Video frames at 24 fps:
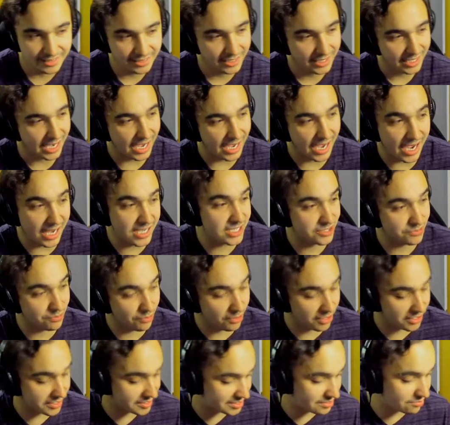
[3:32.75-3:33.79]
I just
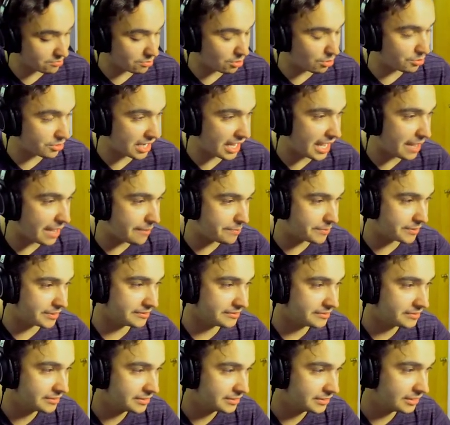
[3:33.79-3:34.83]
wanted to see what would happen.
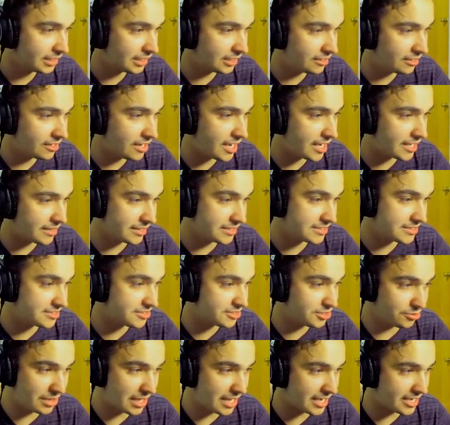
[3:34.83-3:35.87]
All right, let's
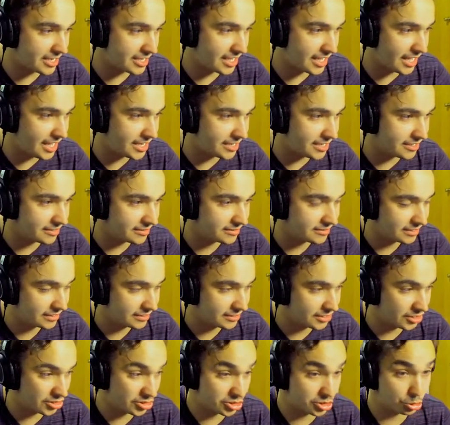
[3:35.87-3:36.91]
do that again.
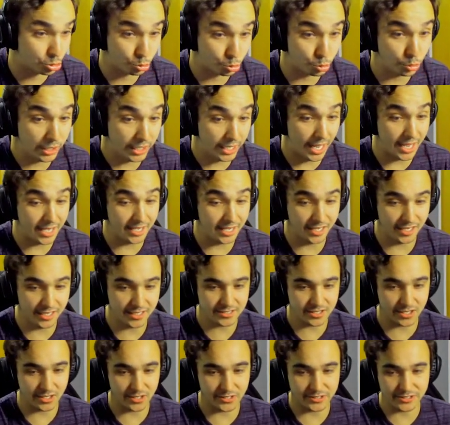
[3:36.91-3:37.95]
There's three endings
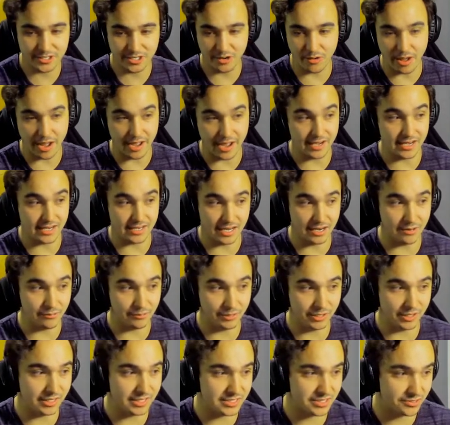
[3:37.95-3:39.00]
also? I did not
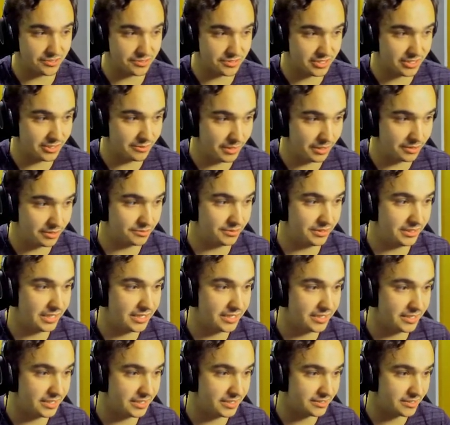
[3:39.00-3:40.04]
realize there was gonna be three
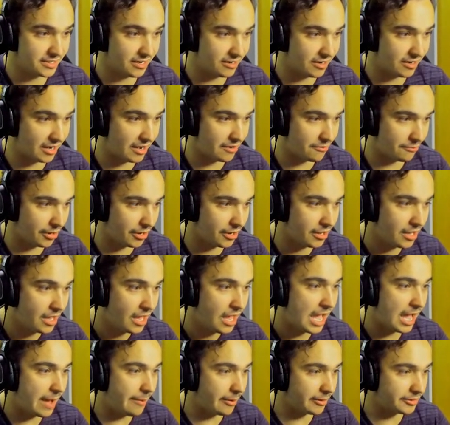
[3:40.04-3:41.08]
endings. All right, well,
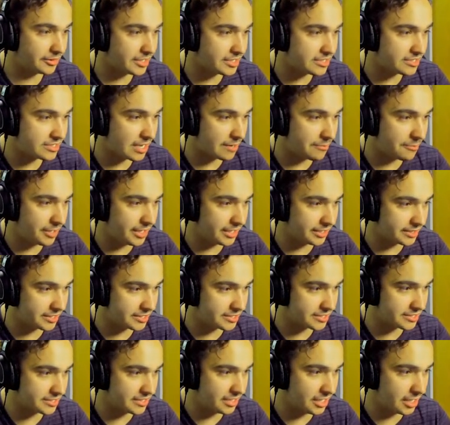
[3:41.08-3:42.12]
how about this time we get to
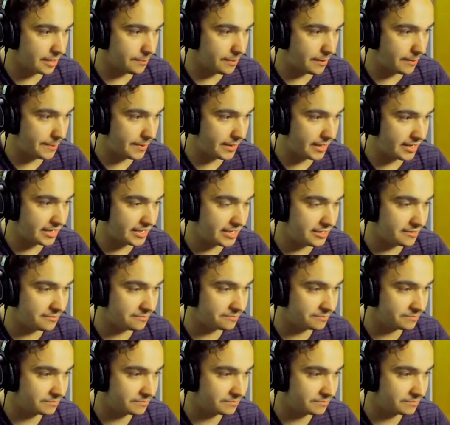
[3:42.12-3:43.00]
sneak up up on him?